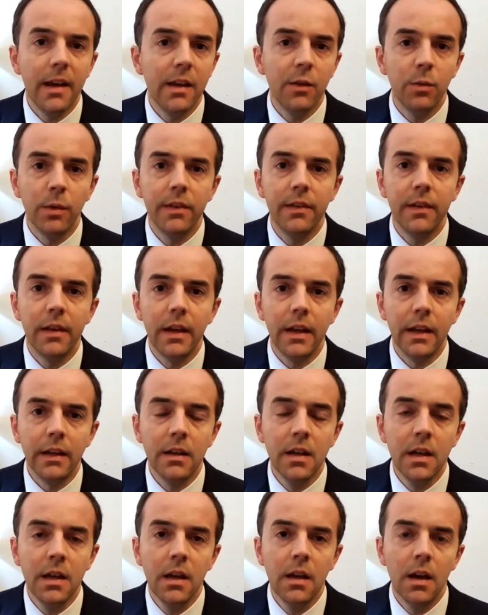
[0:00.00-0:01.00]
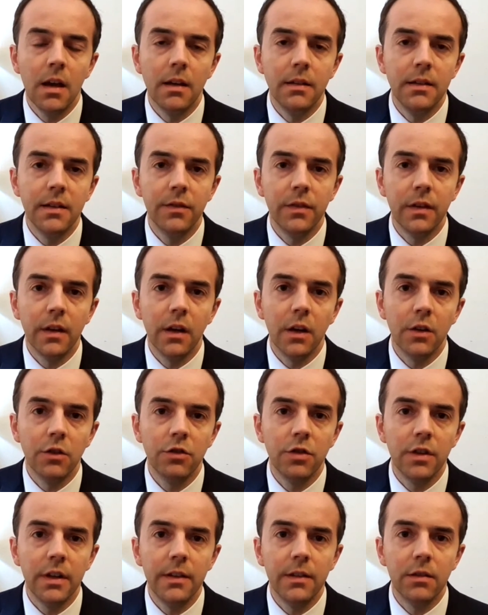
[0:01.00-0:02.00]
as we're seeing in different
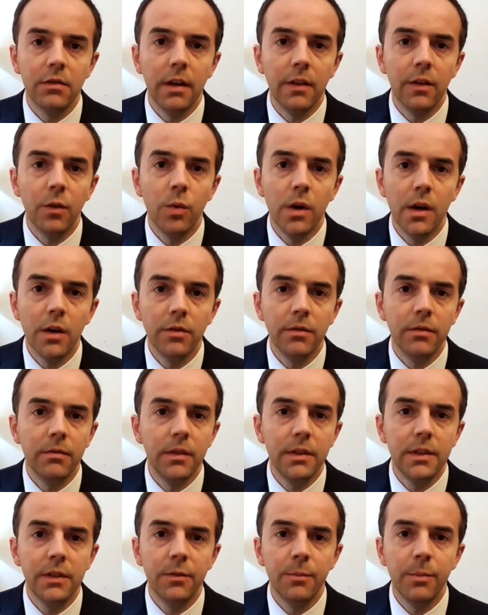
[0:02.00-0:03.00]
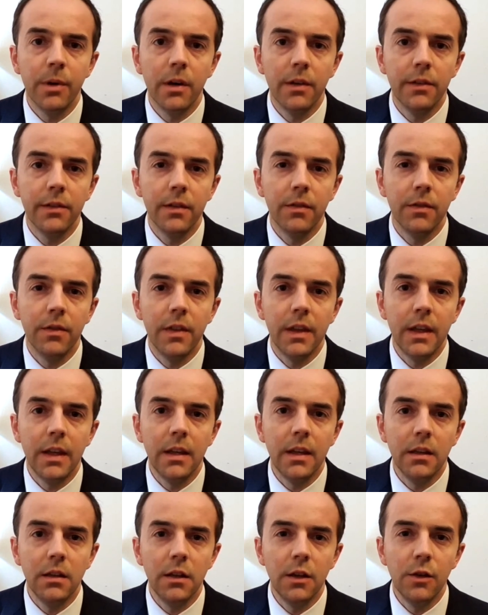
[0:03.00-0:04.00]
countries around the world and different parts of
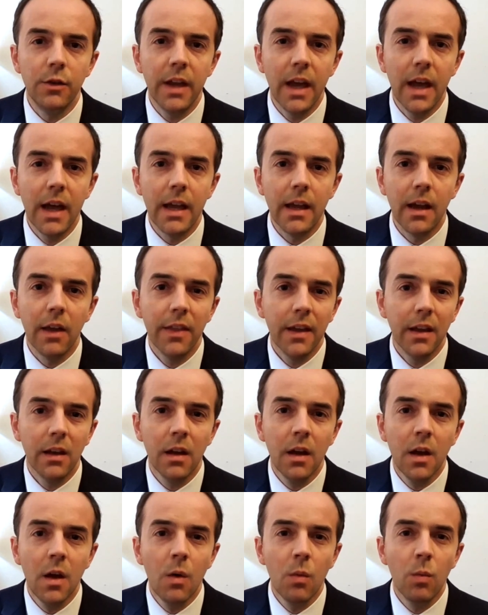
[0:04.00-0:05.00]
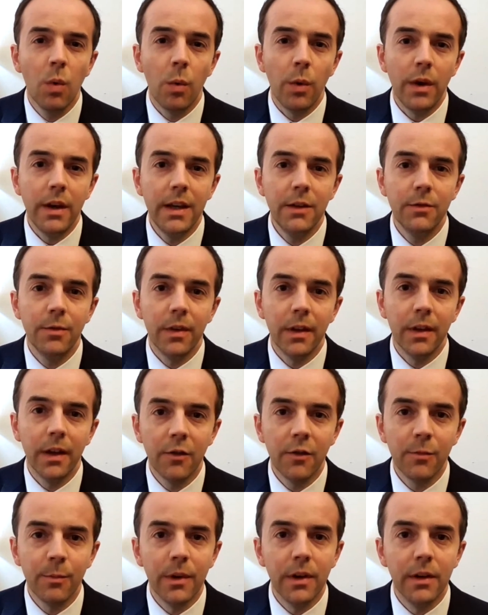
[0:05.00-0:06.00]
the UK. I think what we need from the
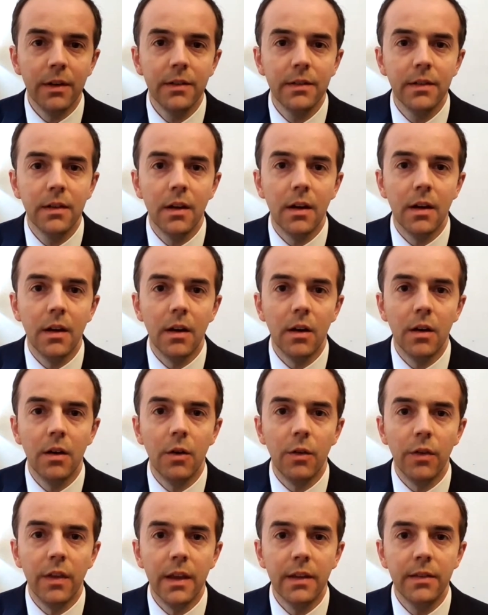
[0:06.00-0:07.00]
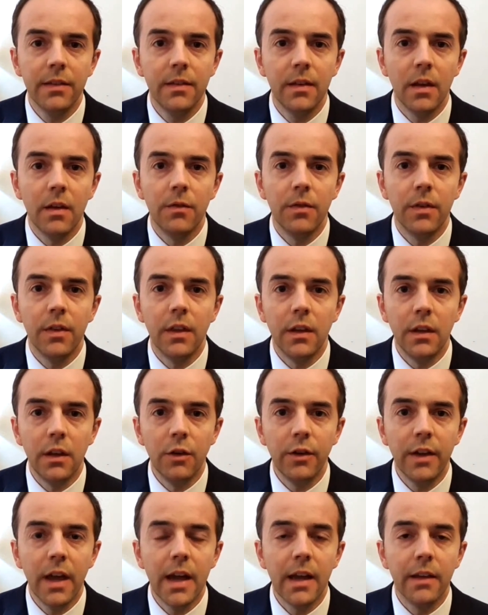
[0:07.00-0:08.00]
government on this for the
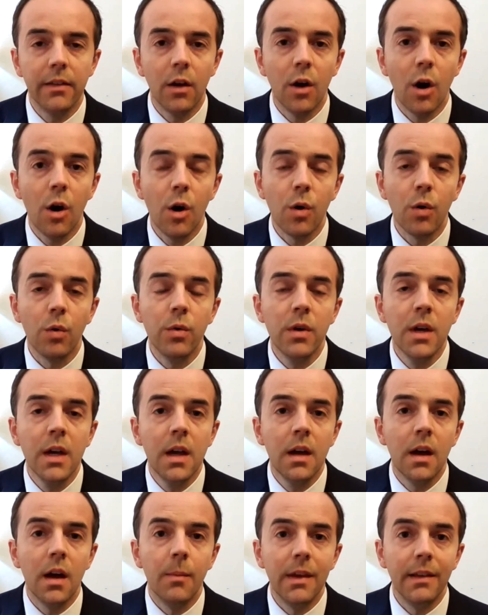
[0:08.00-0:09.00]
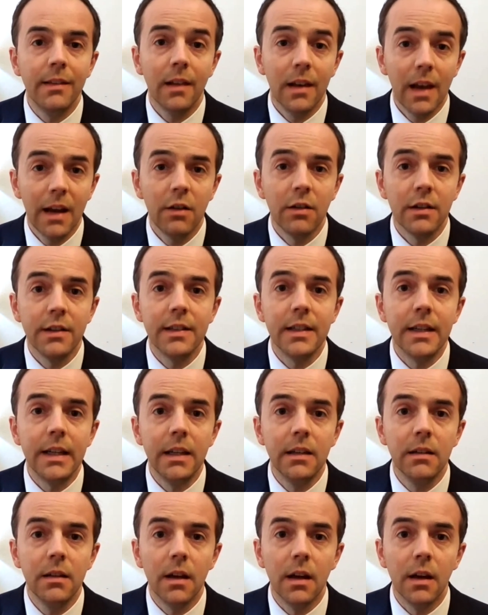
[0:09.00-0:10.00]
UK as a whole is clarity,
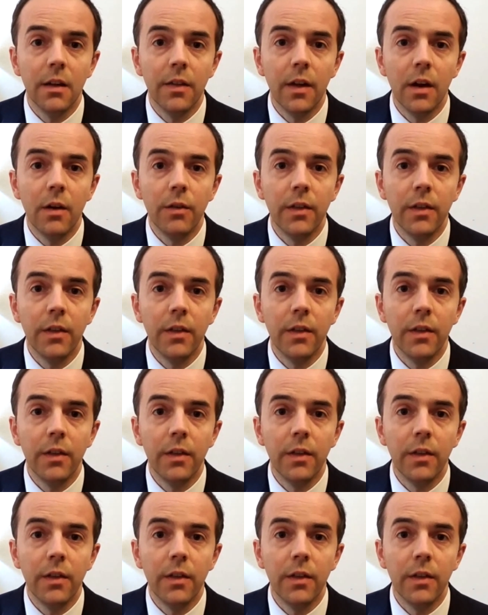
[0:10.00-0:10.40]
though. The